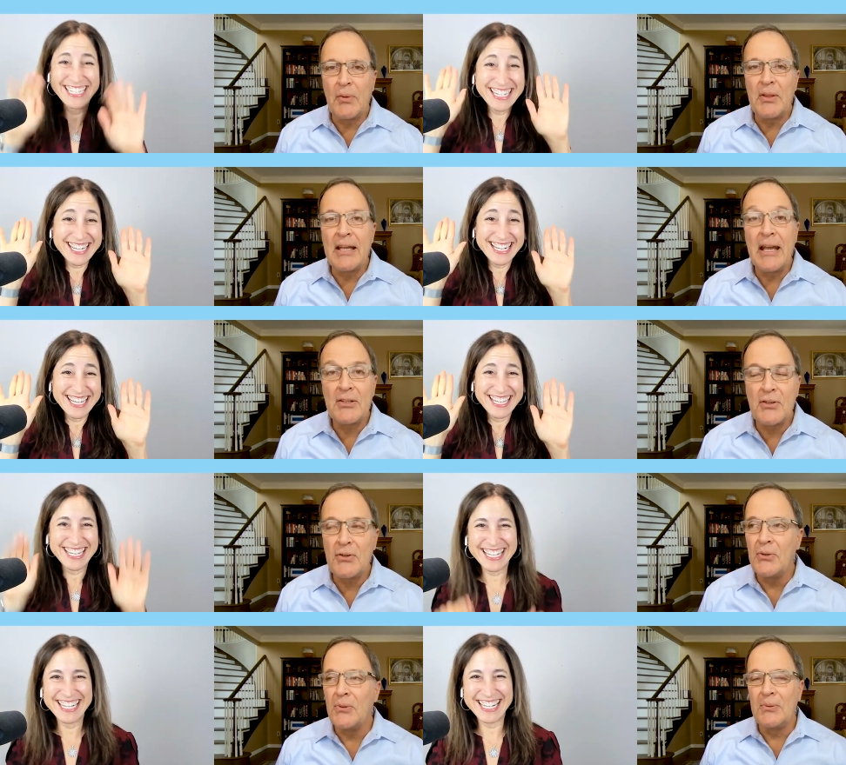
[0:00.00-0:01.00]
Speaker 1: with guess
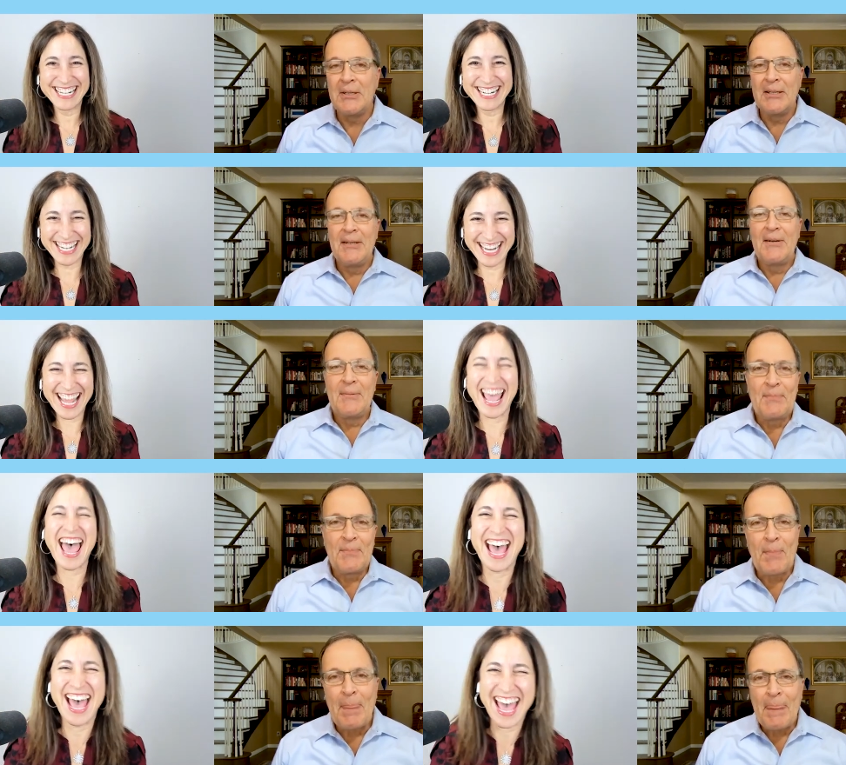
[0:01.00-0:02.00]
who.
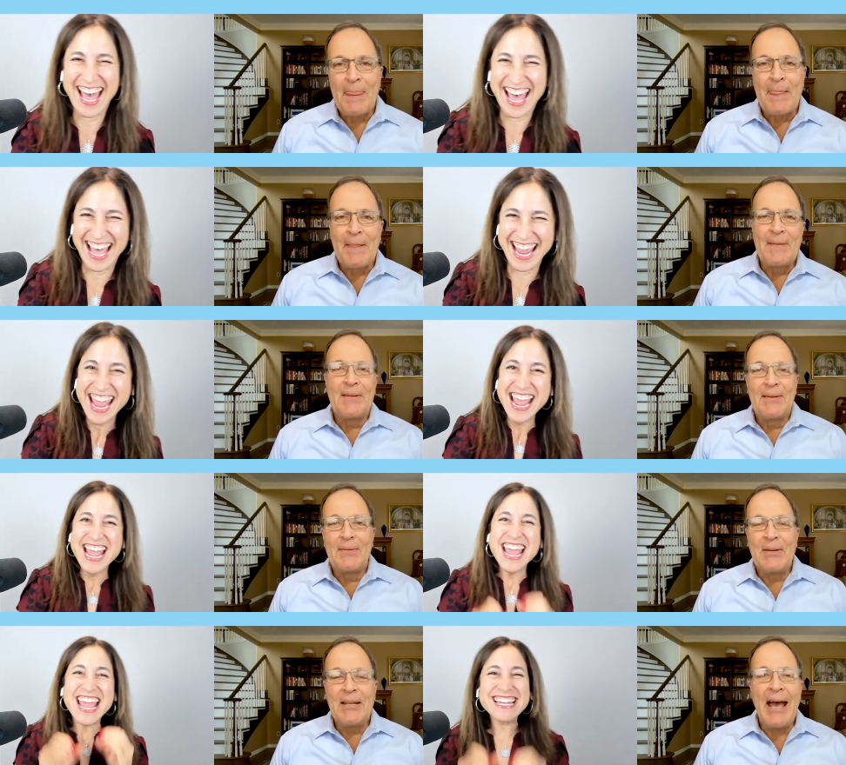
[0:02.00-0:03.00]

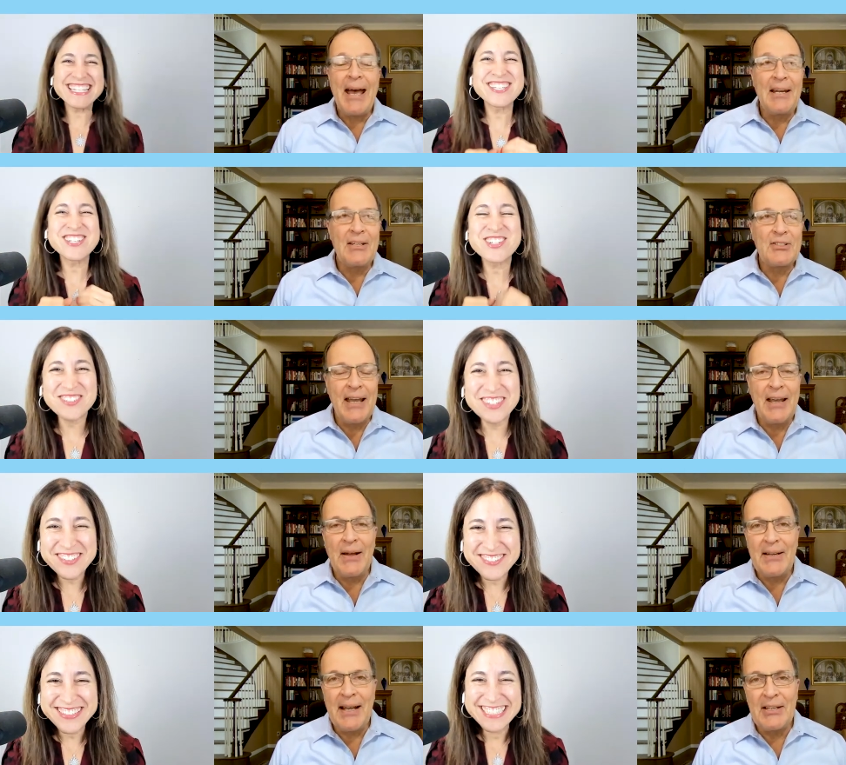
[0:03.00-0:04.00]
Yeah, it's N S A,
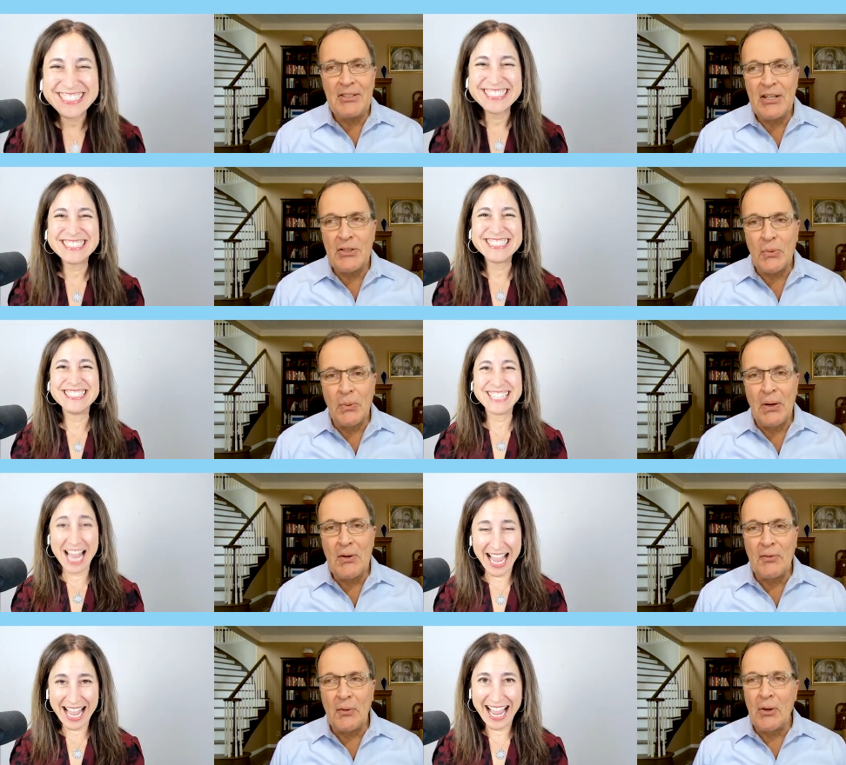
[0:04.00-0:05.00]
true. N S A is a
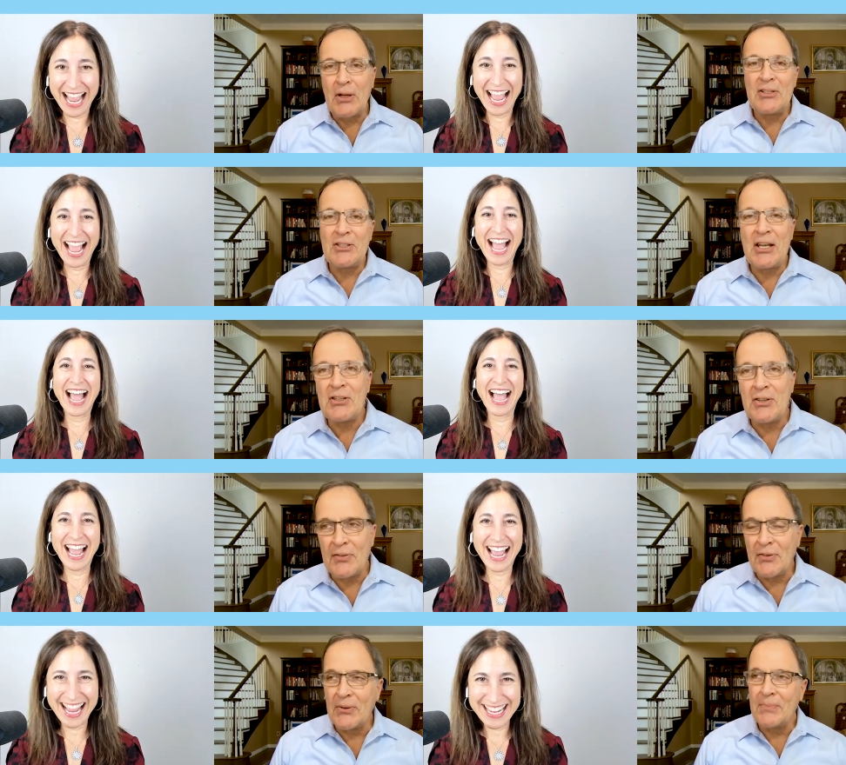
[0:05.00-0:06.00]
wonderful organization
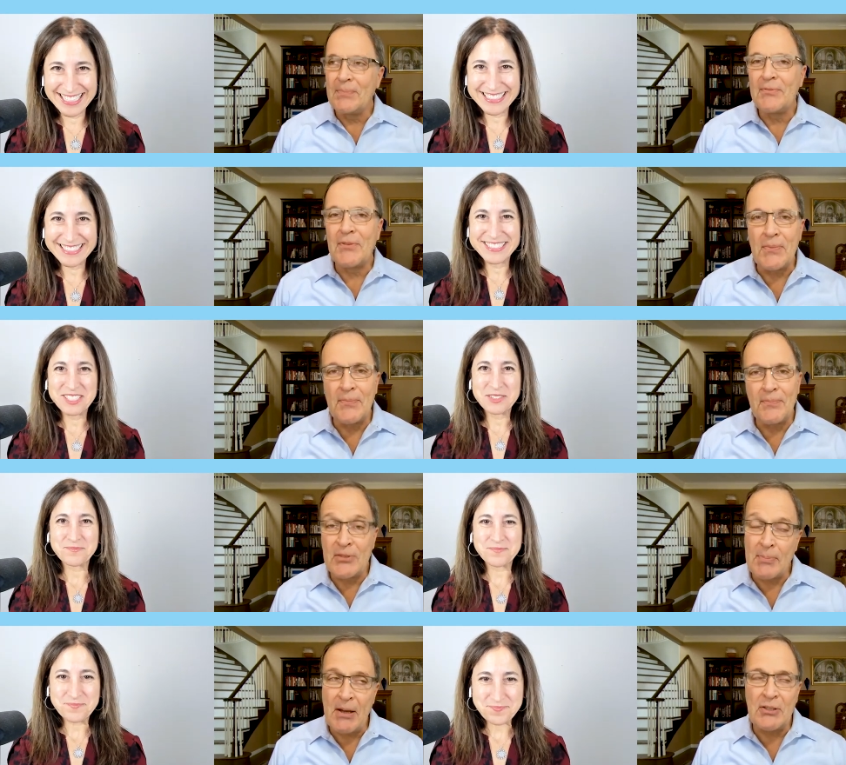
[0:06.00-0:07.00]
for, for,
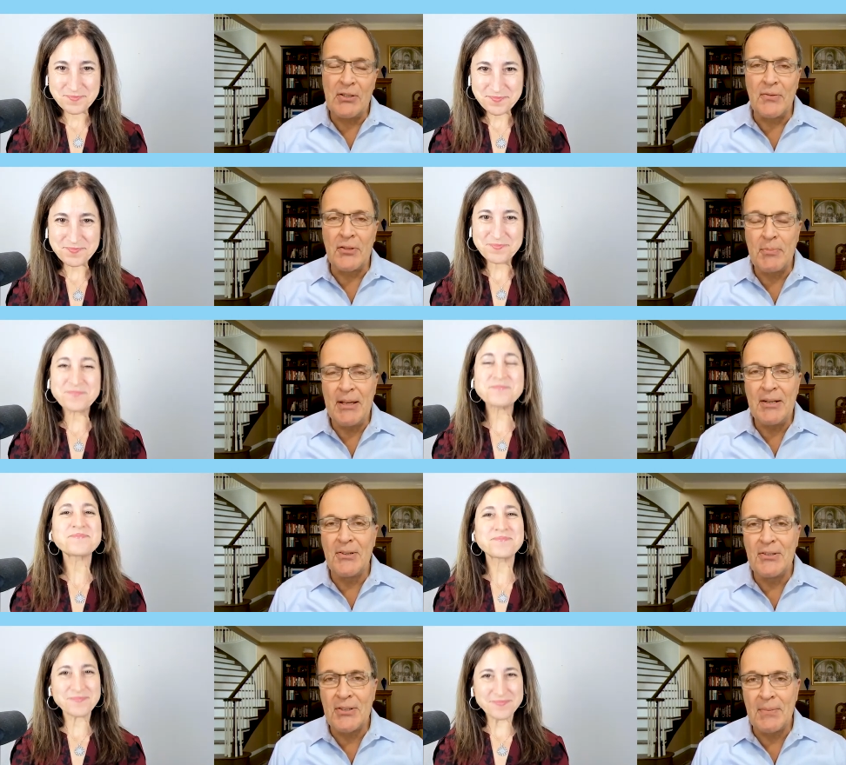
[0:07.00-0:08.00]
especially for
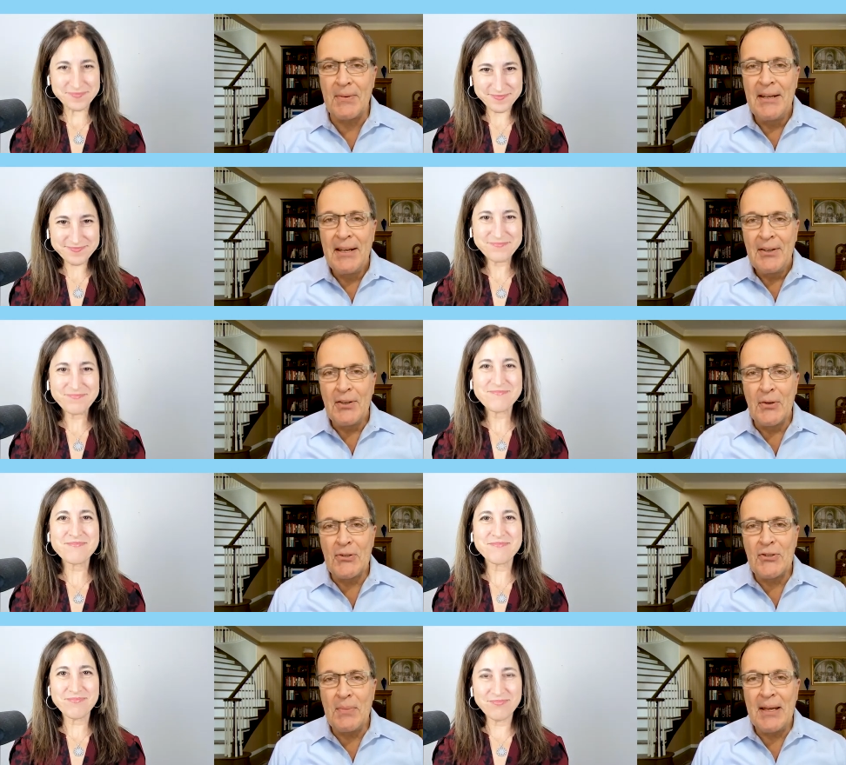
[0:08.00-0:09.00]
speakers and those
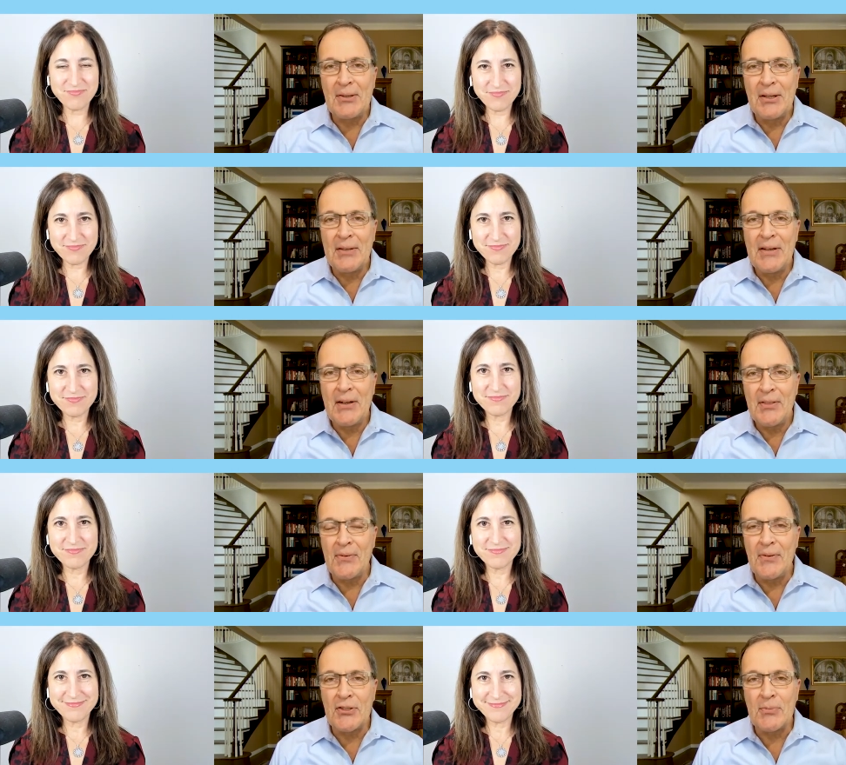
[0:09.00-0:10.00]
that make their living
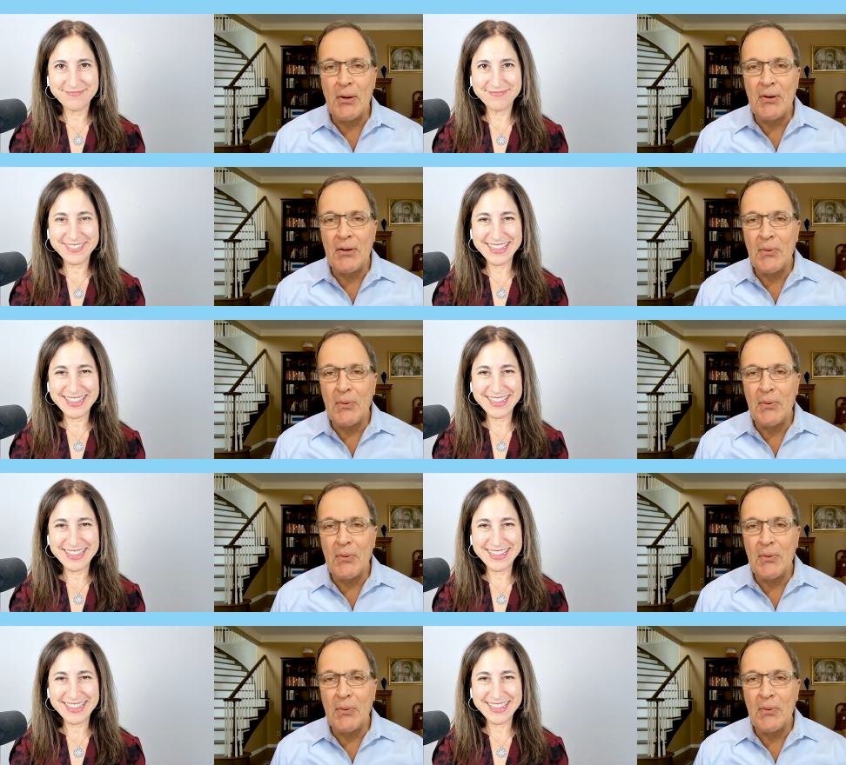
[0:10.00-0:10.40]
through the spoken